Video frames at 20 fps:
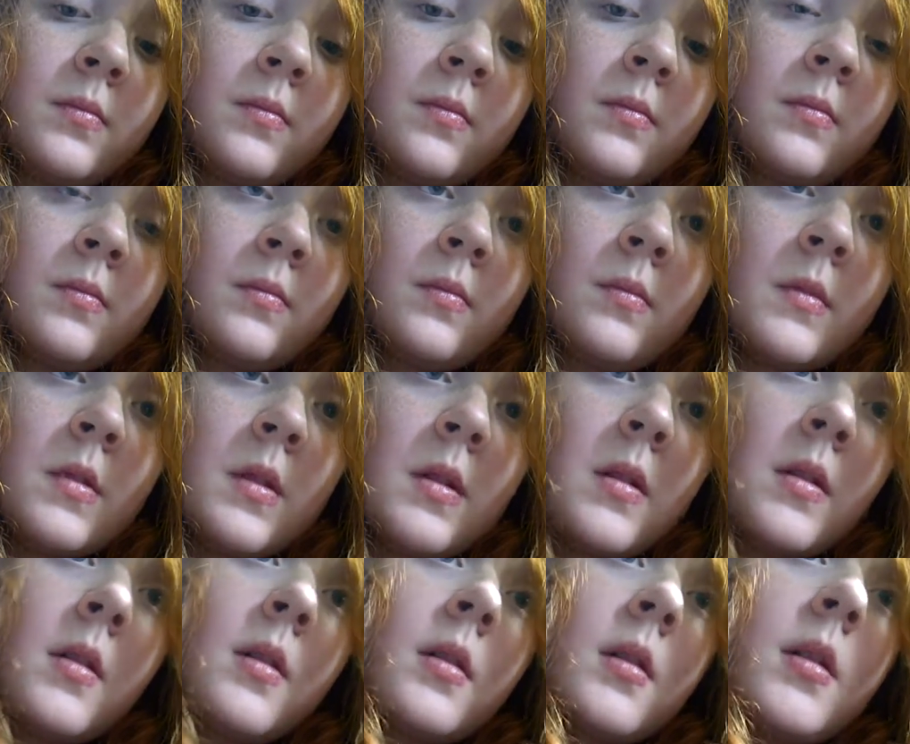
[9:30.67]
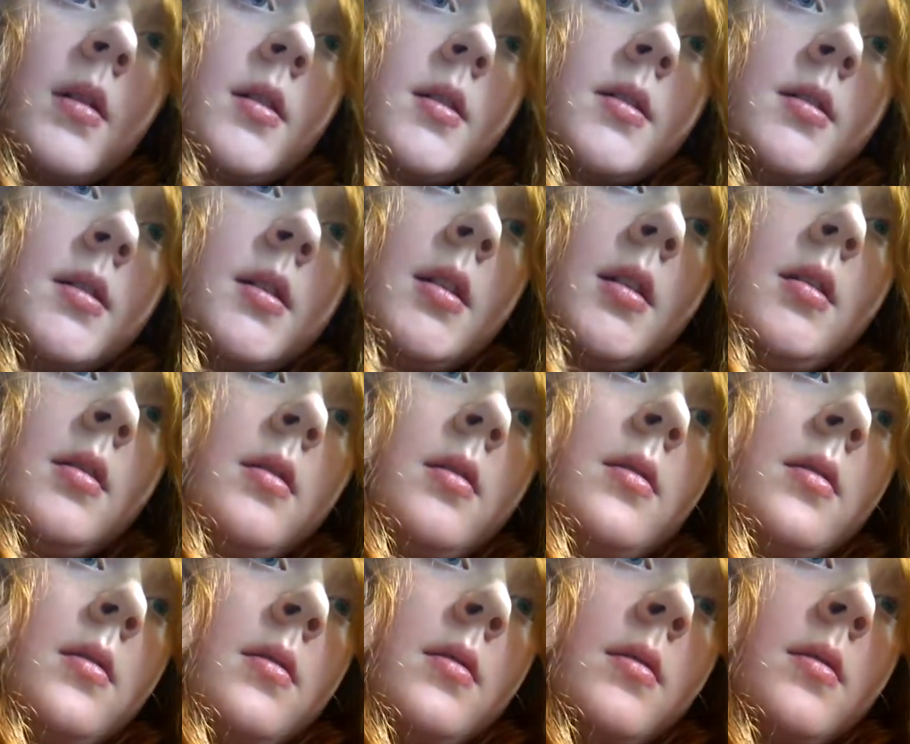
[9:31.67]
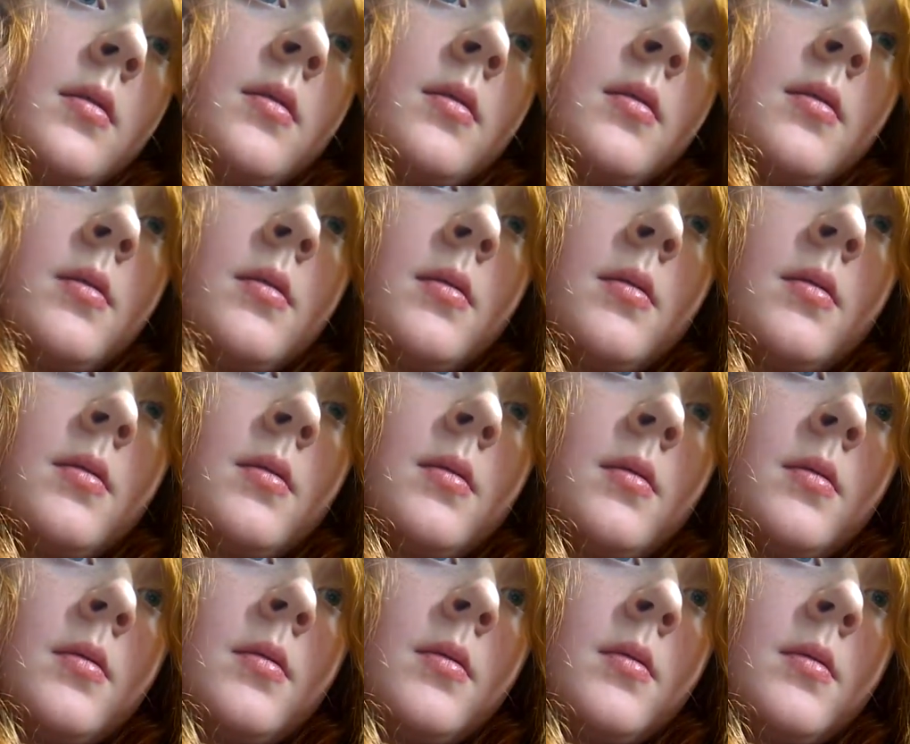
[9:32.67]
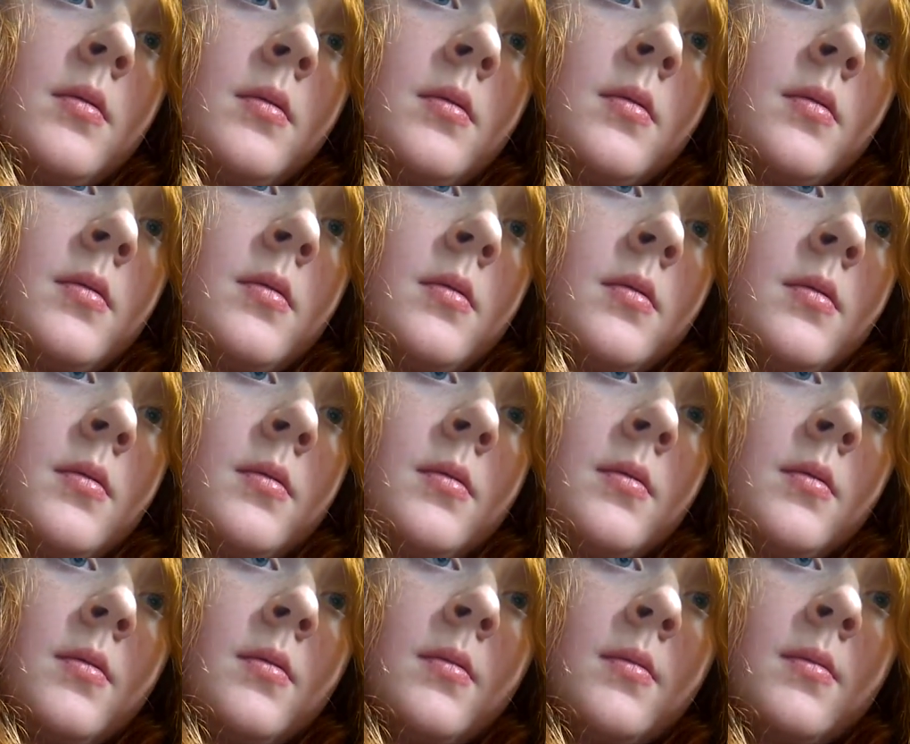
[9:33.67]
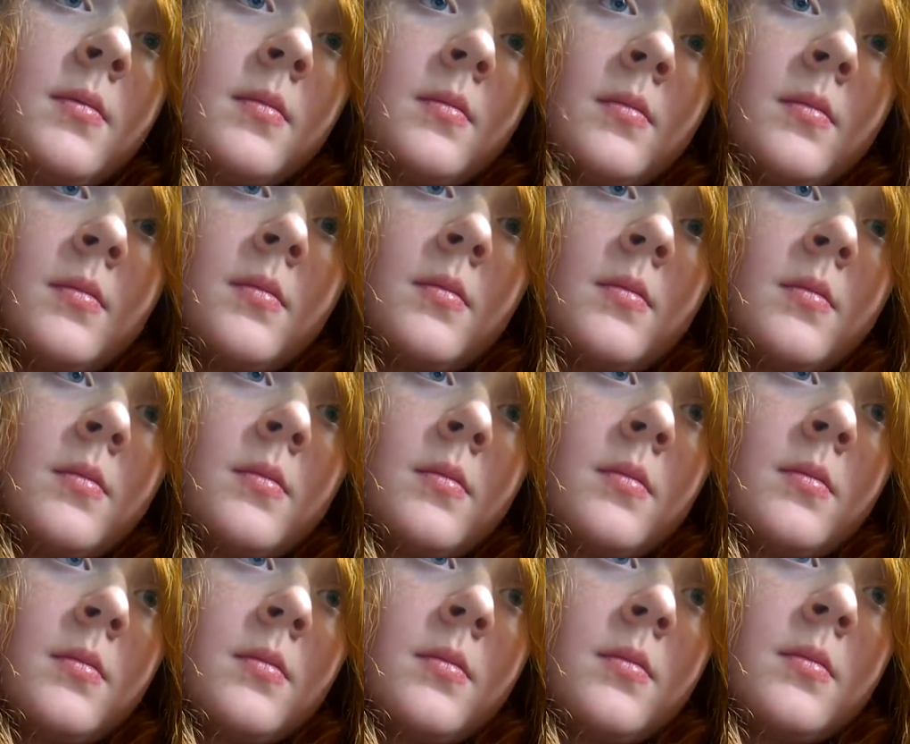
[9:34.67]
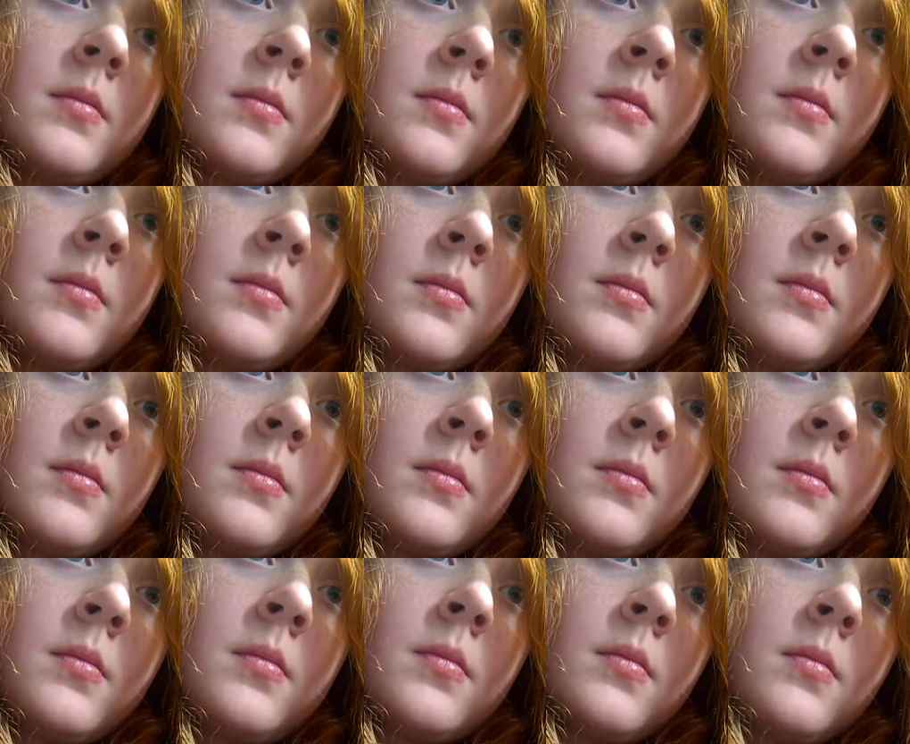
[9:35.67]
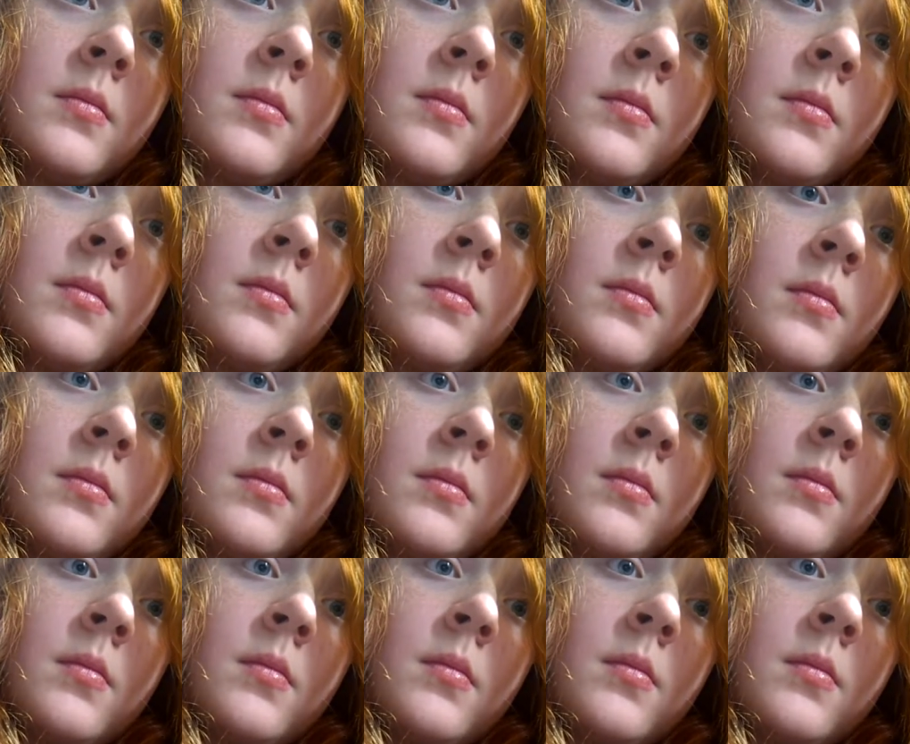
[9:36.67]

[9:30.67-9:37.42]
Nobody speaks.